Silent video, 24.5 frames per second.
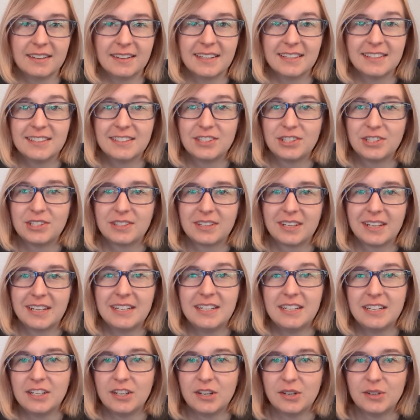let's
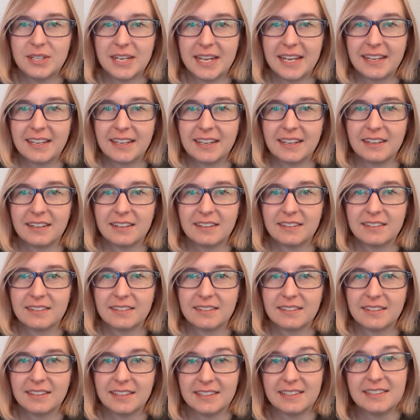continue taking
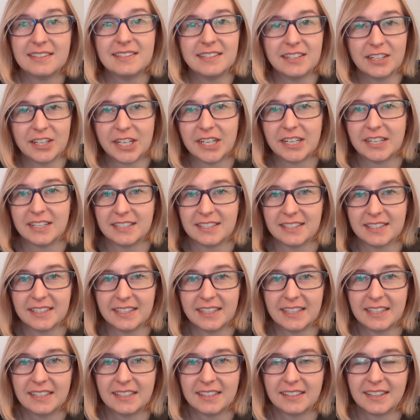this
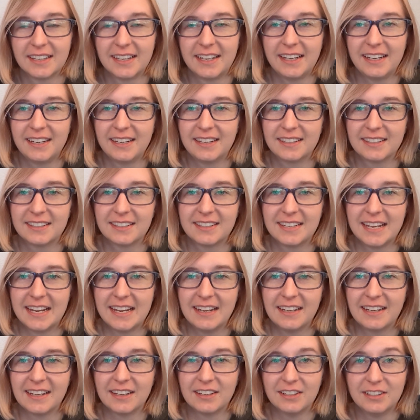seriously. Like,
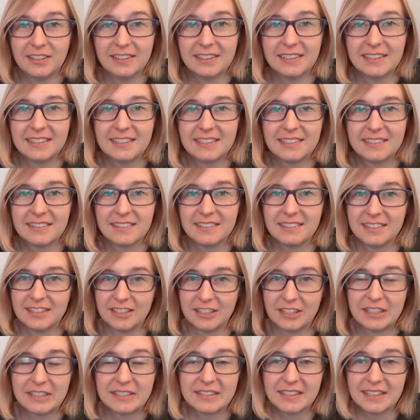take illness
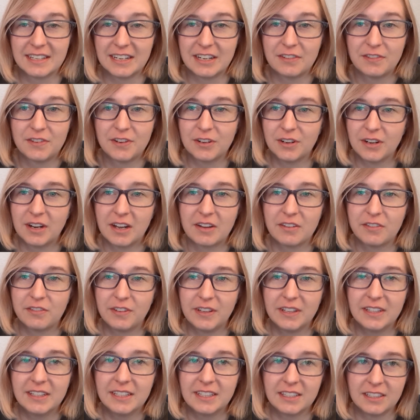seriously. If you're not
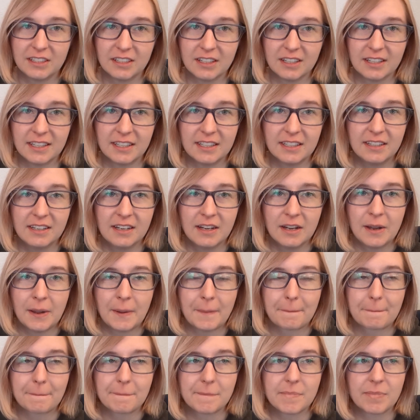feeling good,
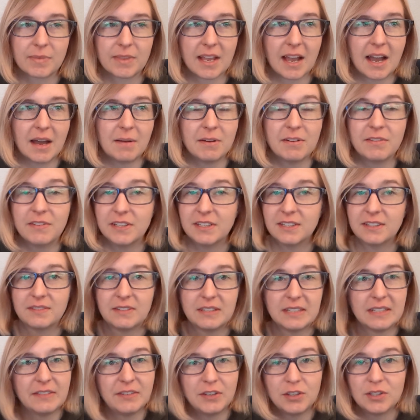um, if it's,
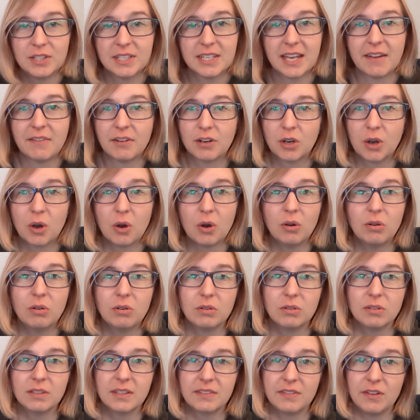if you just have a
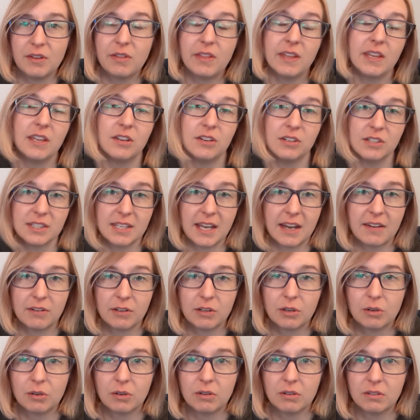cold, if you think you just have a
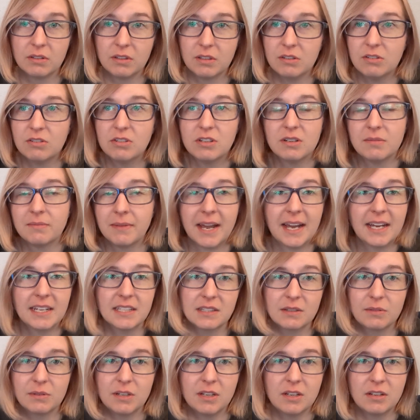cold, you should
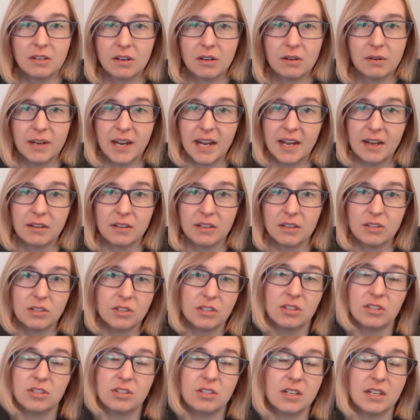mask when you go out. You
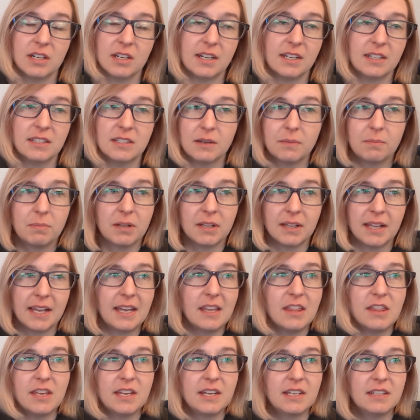just should. It's a
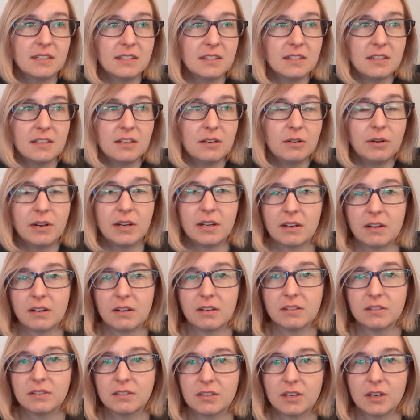polite thing to do, and
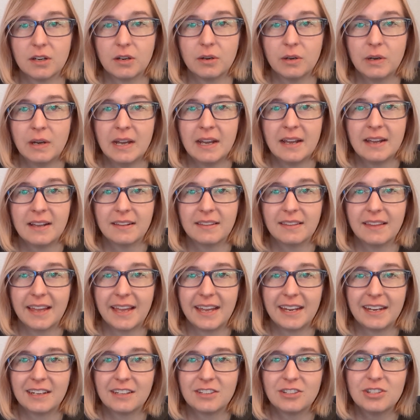also,
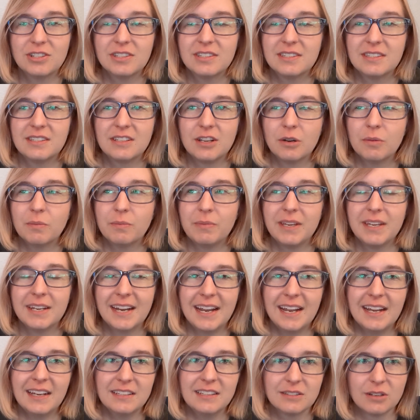like, just don't be an
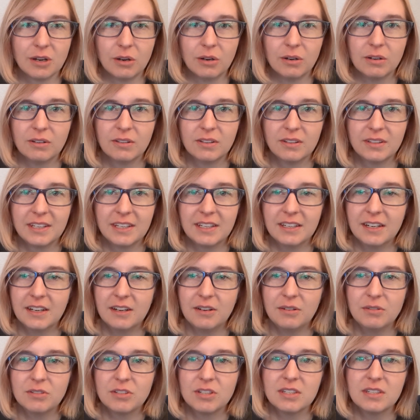asshole, you
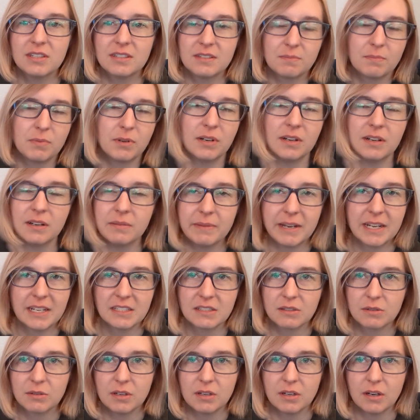know? Just put on a
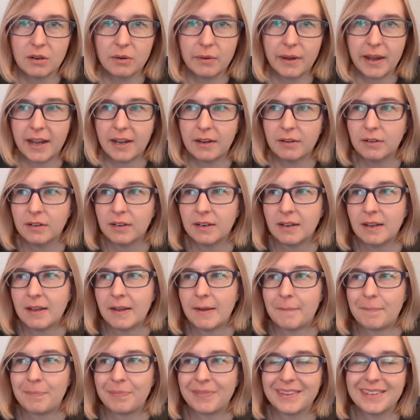mask when you go out.
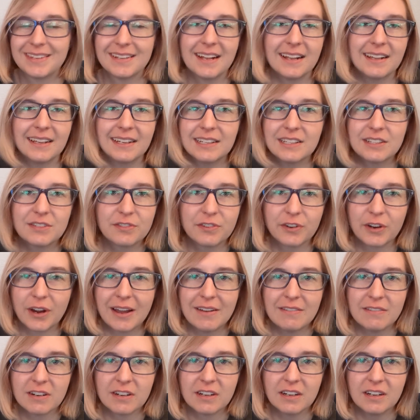It's not like it's
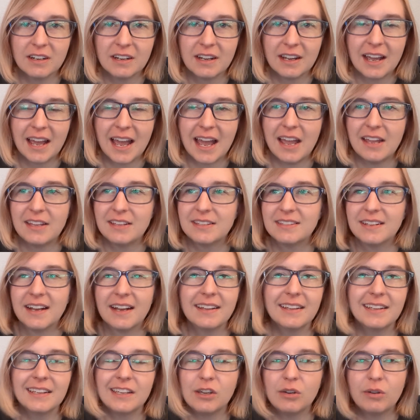forever. It's
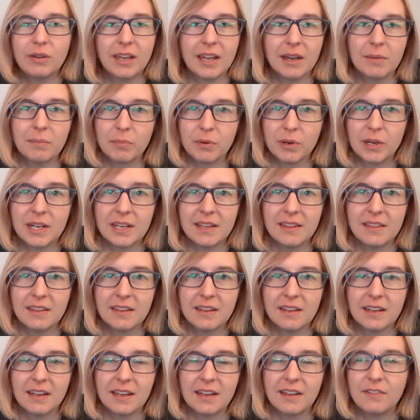not like you can't breathe.
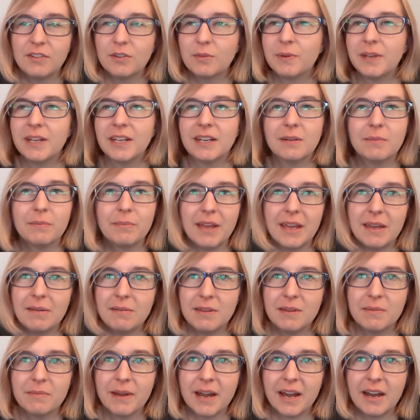If you're being a
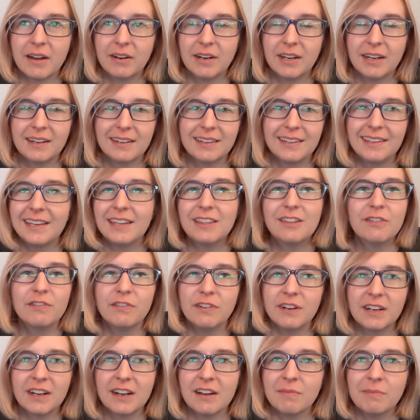baby about it, get the
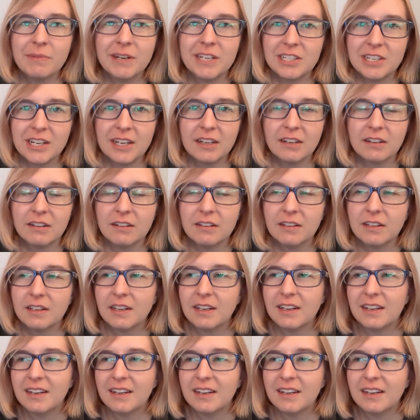fuck off my channel.